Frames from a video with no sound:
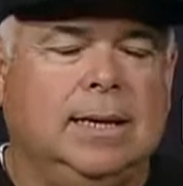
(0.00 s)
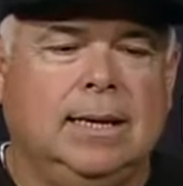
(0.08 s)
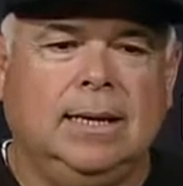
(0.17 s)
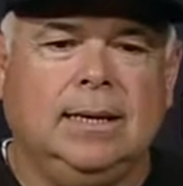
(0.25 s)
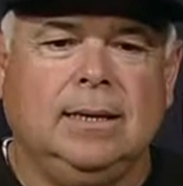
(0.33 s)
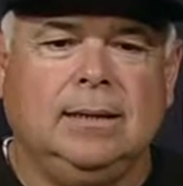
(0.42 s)

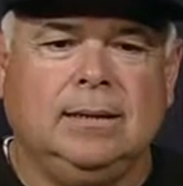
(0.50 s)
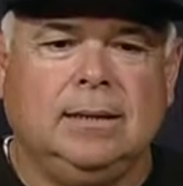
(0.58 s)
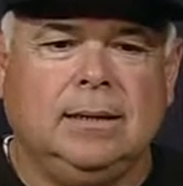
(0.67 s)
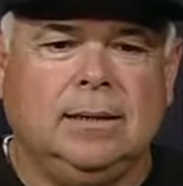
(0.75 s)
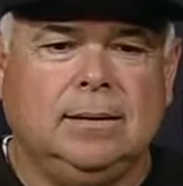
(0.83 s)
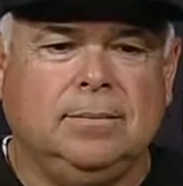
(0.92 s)
and
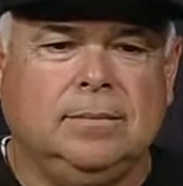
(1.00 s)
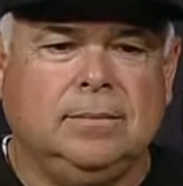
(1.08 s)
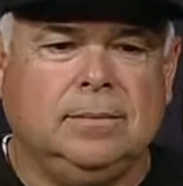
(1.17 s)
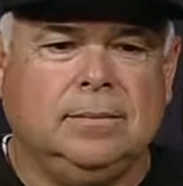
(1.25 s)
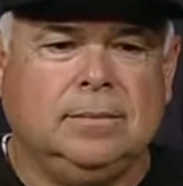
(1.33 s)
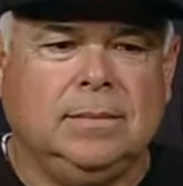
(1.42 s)
um,
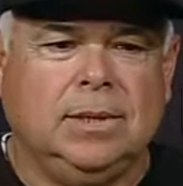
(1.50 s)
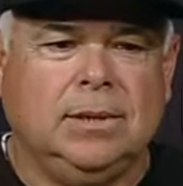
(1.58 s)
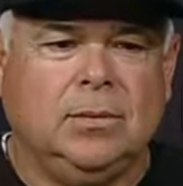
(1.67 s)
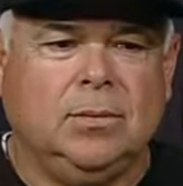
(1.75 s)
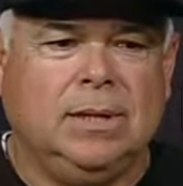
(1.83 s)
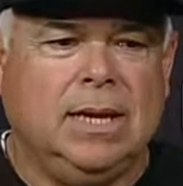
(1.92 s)
you
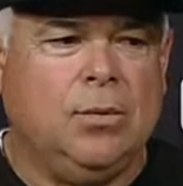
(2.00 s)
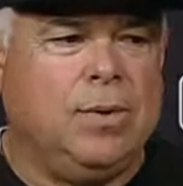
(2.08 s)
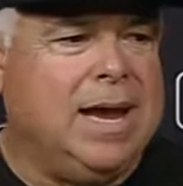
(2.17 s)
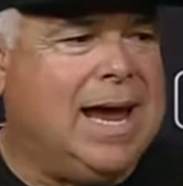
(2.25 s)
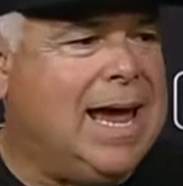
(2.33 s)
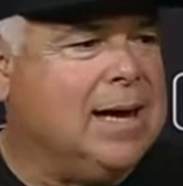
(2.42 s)
know, when they
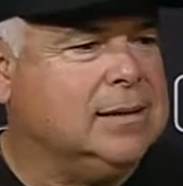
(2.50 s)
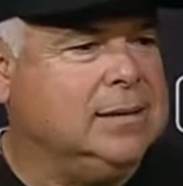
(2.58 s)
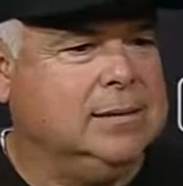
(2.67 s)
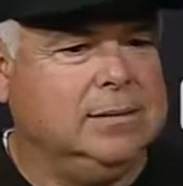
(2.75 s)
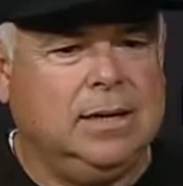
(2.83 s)
react,